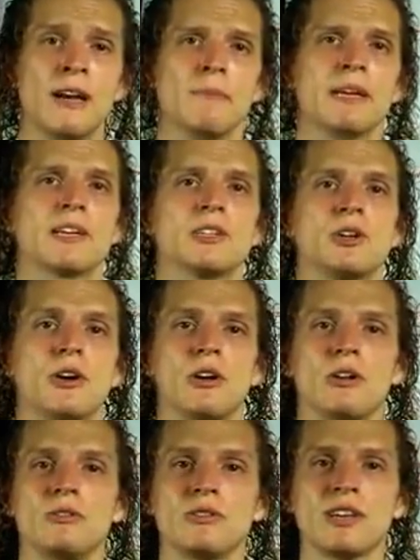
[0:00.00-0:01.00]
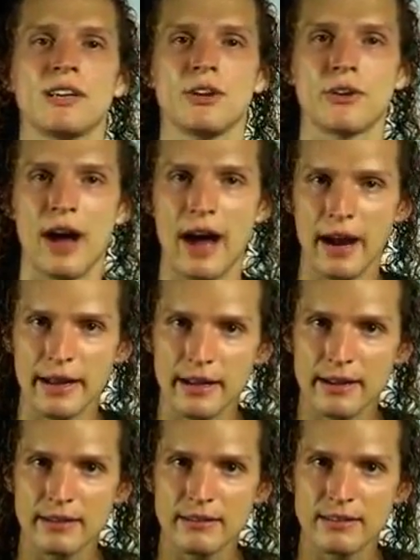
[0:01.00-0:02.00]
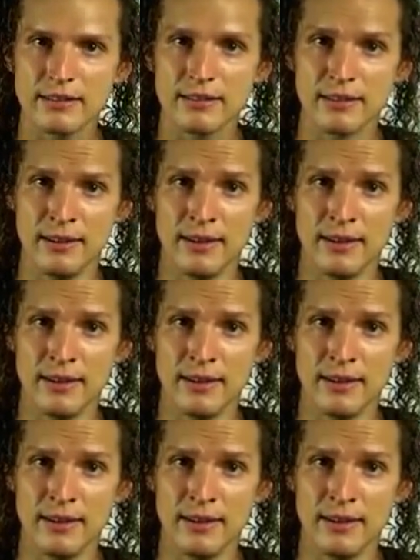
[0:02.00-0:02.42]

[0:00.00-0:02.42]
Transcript: because you're losing your audience,